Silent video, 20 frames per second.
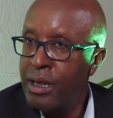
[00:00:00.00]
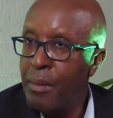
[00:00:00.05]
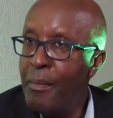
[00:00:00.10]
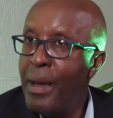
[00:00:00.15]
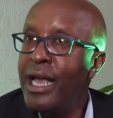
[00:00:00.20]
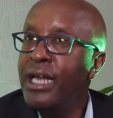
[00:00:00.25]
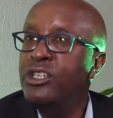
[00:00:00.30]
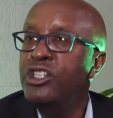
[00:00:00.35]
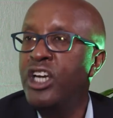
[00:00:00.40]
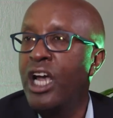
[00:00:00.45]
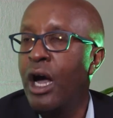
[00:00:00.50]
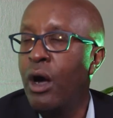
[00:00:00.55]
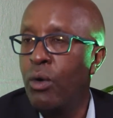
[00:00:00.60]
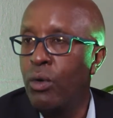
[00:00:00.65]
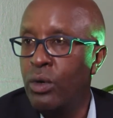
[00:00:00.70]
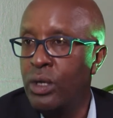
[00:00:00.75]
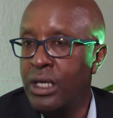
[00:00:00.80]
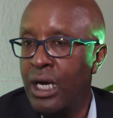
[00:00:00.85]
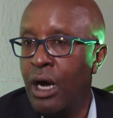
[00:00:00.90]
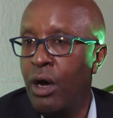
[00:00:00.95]
the main
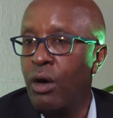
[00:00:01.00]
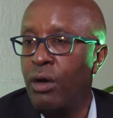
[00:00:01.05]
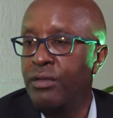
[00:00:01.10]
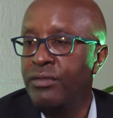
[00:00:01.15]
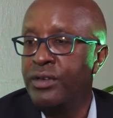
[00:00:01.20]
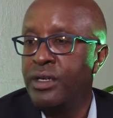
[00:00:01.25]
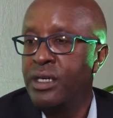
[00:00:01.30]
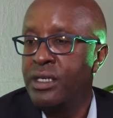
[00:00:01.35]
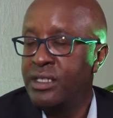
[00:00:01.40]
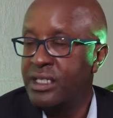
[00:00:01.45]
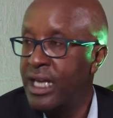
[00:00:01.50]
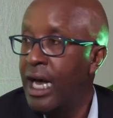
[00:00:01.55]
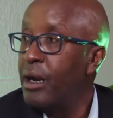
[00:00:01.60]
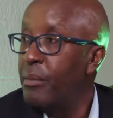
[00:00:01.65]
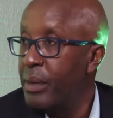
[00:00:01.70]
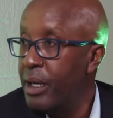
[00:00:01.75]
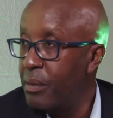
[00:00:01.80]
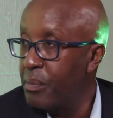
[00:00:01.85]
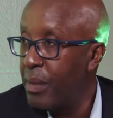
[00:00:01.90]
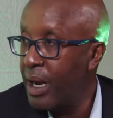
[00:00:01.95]
shareholder of
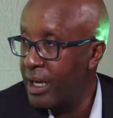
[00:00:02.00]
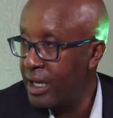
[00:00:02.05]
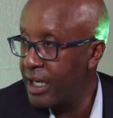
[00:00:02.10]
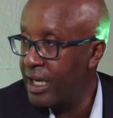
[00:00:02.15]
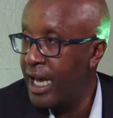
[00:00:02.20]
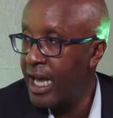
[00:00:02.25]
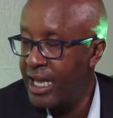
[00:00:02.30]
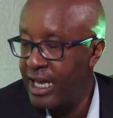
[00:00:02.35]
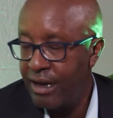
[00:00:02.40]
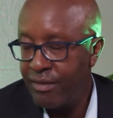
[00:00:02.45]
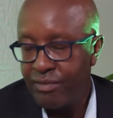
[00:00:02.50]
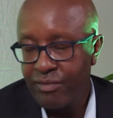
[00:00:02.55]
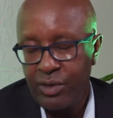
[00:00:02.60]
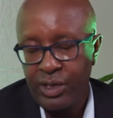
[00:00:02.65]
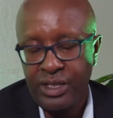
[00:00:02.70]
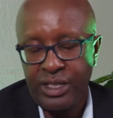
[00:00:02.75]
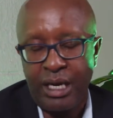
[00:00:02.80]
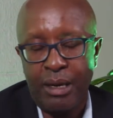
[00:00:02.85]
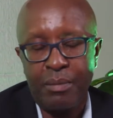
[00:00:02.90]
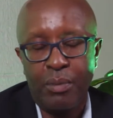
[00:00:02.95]
Stanbic Bank Kenya,
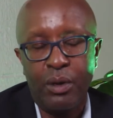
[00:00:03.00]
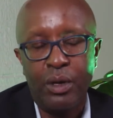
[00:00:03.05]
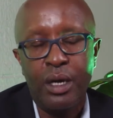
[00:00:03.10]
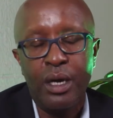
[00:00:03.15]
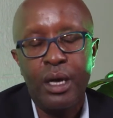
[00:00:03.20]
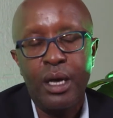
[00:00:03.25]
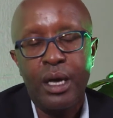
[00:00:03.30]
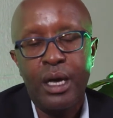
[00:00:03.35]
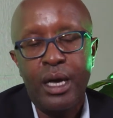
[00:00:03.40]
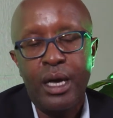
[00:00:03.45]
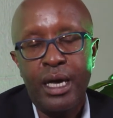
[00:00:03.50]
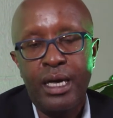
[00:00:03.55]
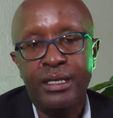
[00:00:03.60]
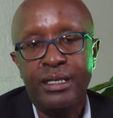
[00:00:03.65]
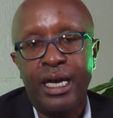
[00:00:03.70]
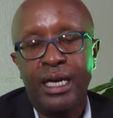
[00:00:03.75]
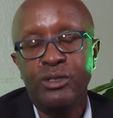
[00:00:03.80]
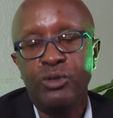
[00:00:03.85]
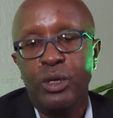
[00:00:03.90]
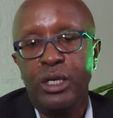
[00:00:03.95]
for example,
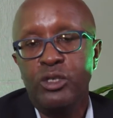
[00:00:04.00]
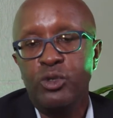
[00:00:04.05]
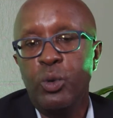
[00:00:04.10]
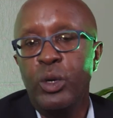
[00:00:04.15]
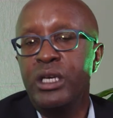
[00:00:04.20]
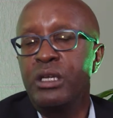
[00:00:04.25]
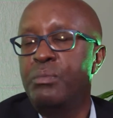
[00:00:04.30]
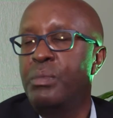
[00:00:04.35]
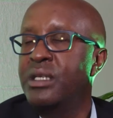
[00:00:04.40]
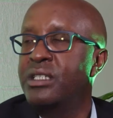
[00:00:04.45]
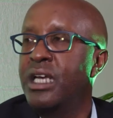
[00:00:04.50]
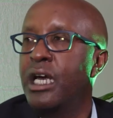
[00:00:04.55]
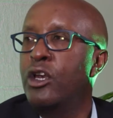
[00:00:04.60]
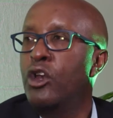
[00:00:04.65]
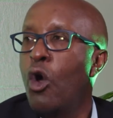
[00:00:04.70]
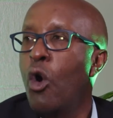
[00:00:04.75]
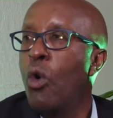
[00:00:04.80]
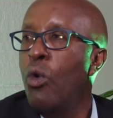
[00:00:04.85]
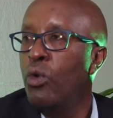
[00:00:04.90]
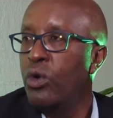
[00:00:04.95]
is actually 20%
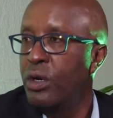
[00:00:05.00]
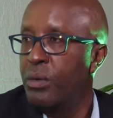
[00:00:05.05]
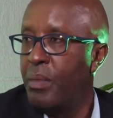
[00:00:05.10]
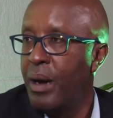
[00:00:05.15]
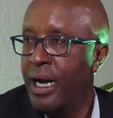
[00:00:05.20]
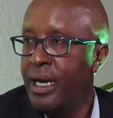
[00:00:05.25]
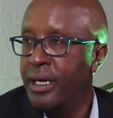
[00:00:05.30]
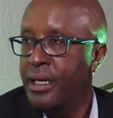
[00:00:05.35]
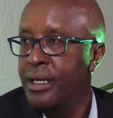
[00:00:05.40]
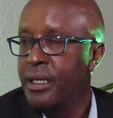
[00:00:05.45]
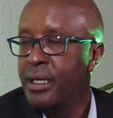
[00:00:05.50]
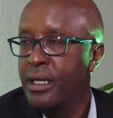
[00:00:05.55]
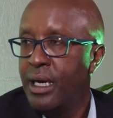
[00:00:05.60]
owned by